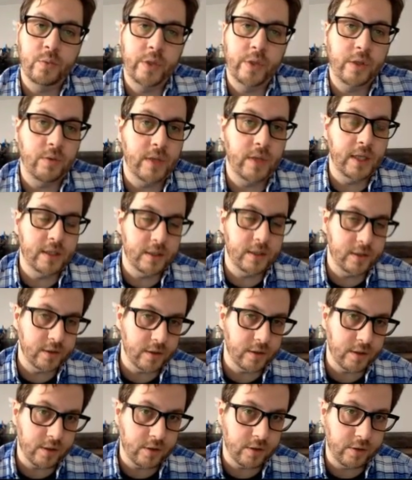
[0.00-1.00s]
When you get to the
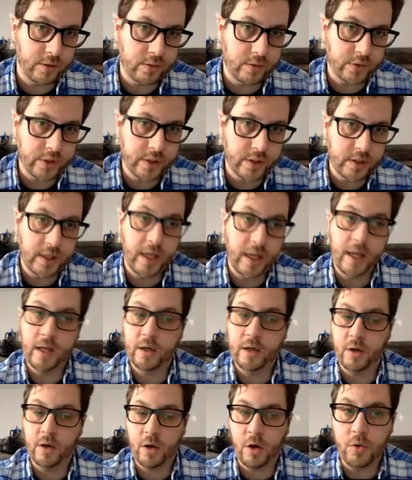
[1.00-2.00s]
conclusion,
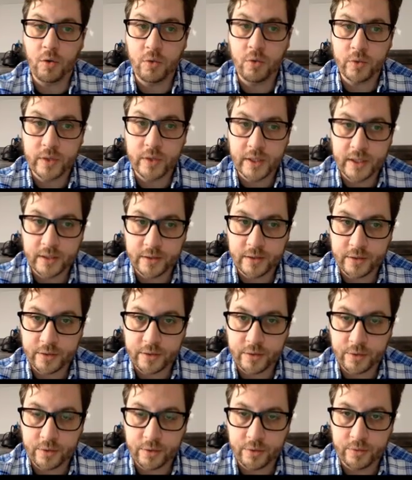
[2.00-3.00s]
and only in the
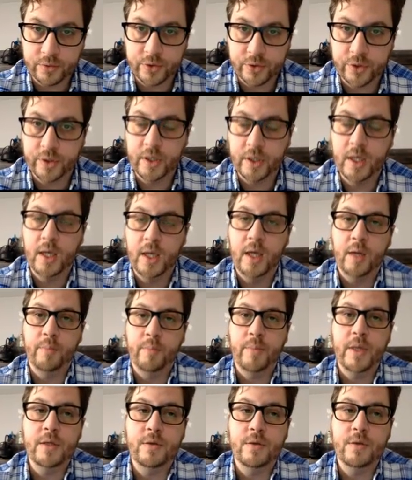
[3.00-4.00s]
conclusion,
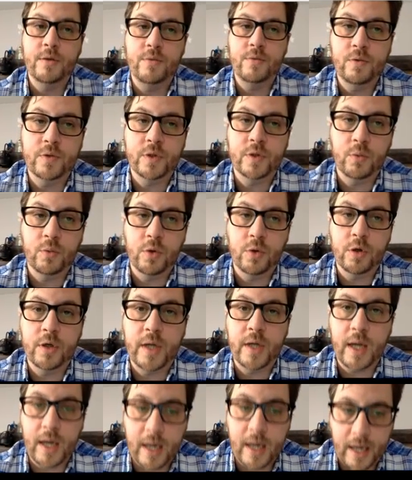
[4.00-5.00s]
may you use the
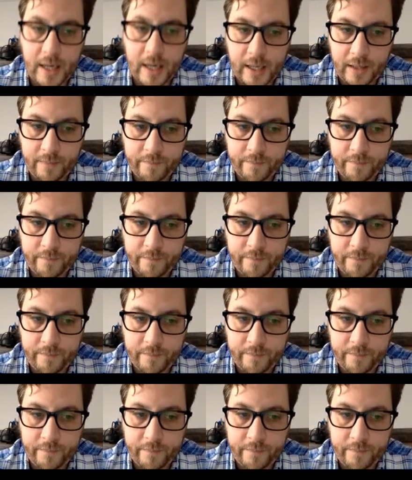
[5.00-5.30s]
word I.